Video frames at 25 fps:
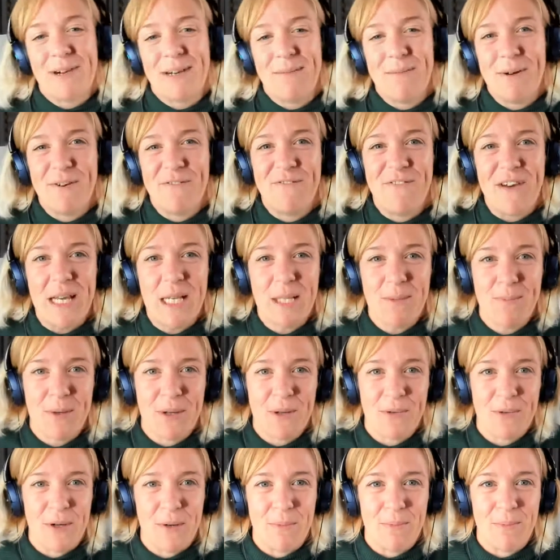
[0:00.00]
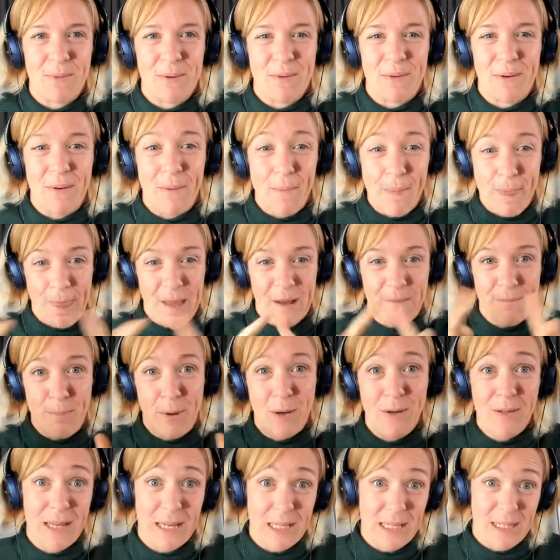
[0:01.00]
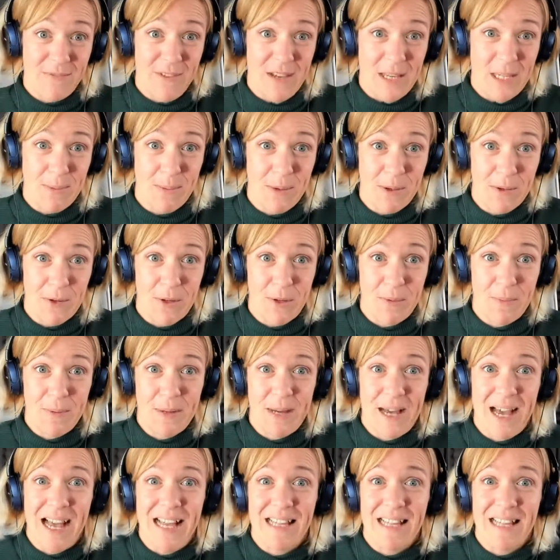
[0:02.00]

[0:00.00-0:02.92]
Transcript: I'm on a Facebook group a podcast Facebook group,